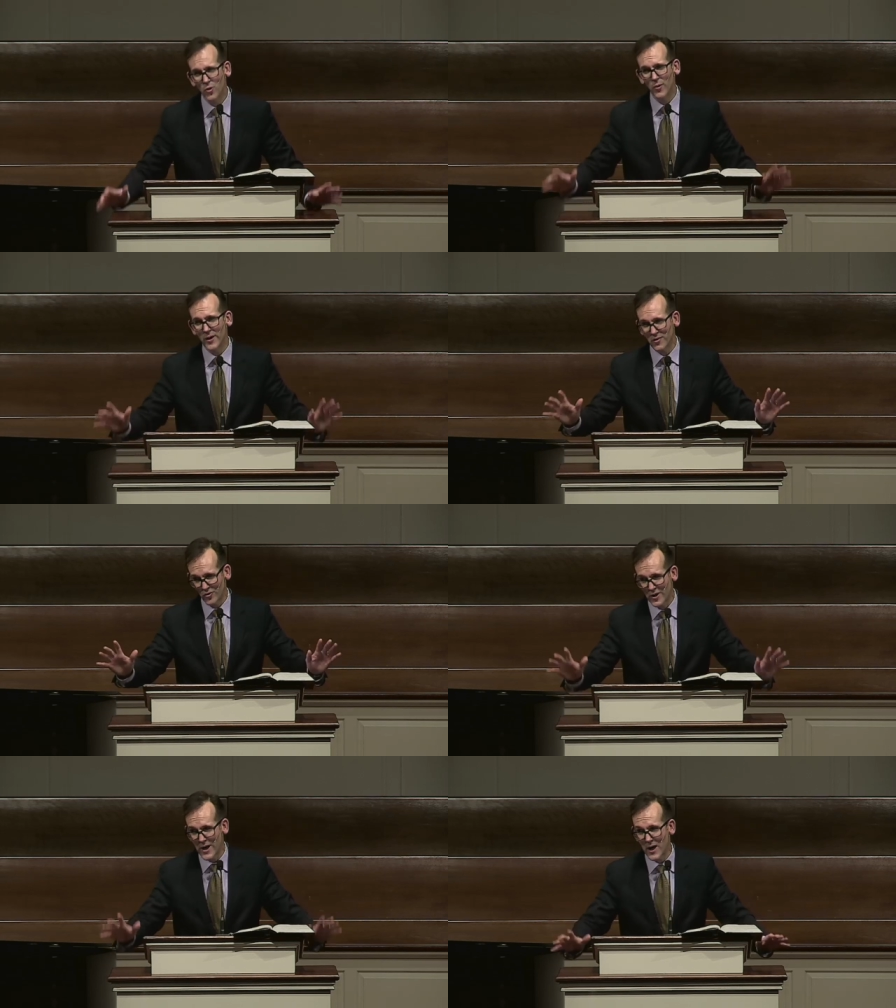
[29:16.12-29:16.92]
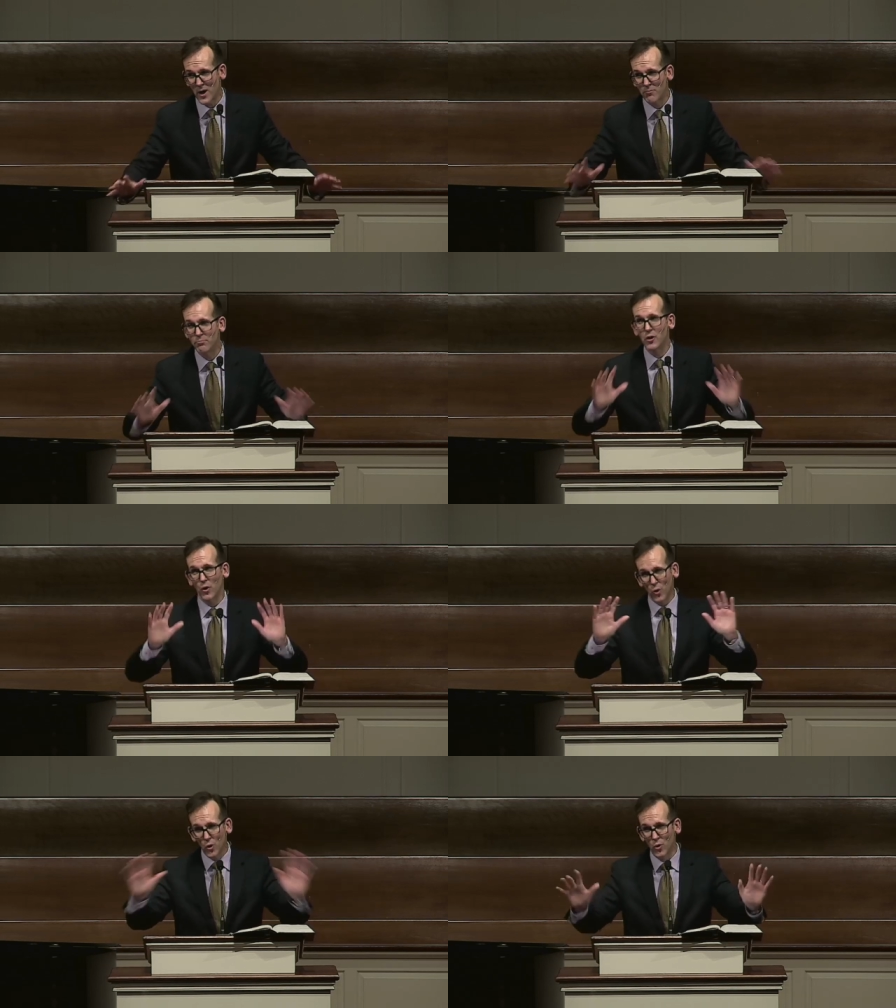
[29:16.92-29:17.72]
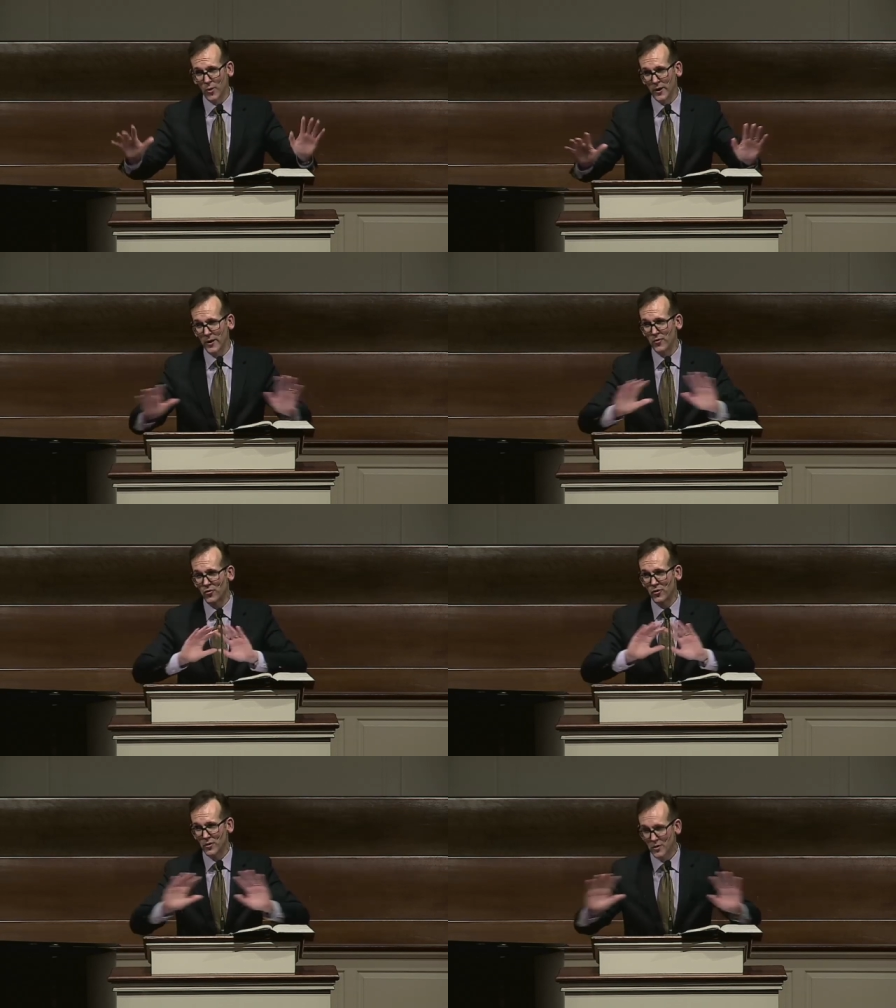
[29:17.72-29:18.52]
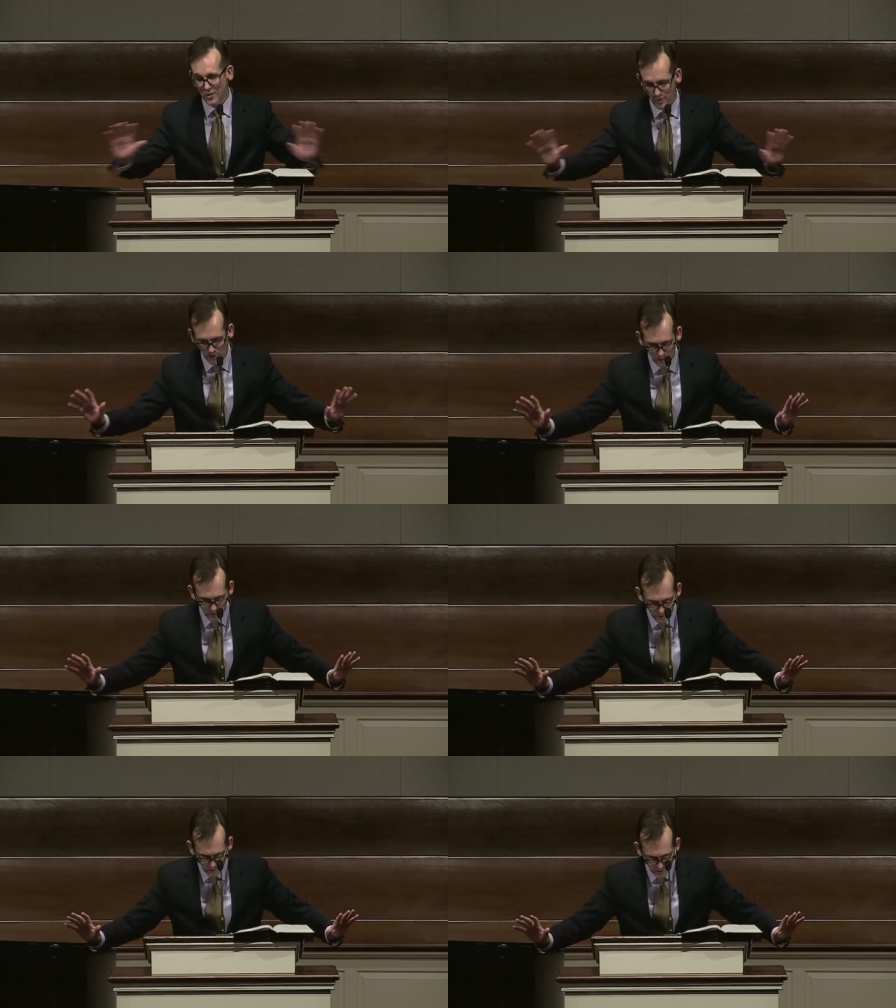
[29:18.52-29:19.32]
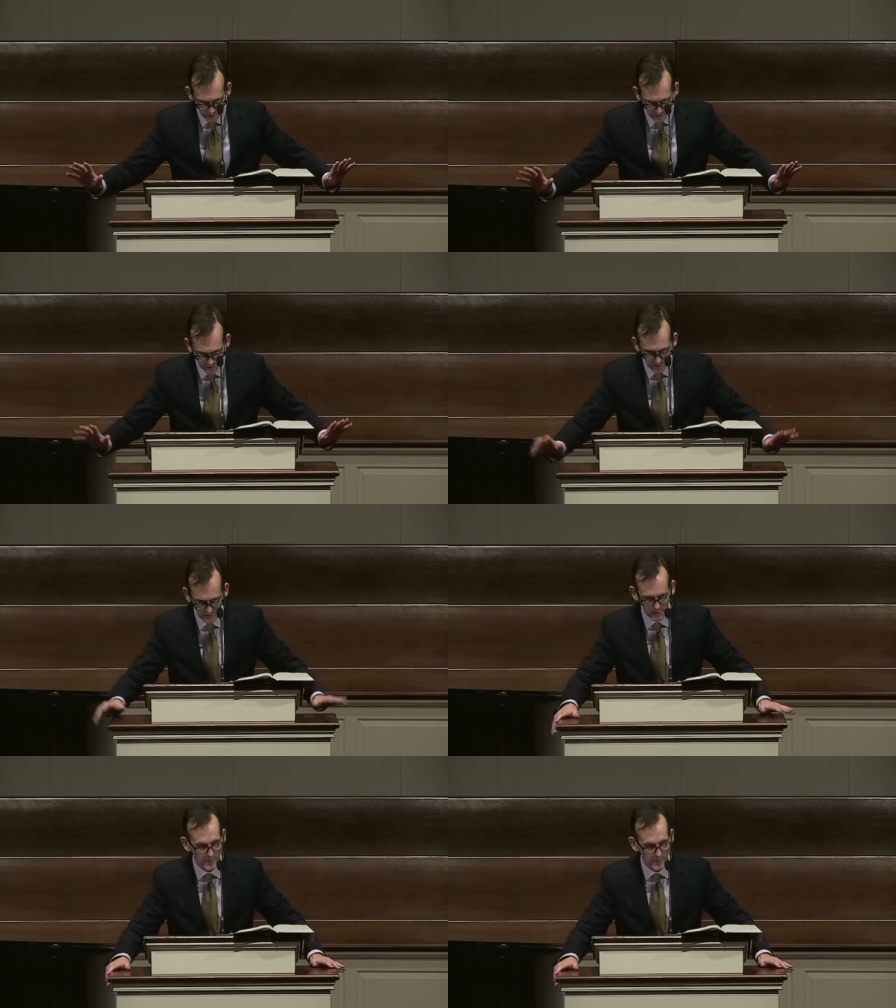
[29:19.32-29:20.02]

always now, but always honor.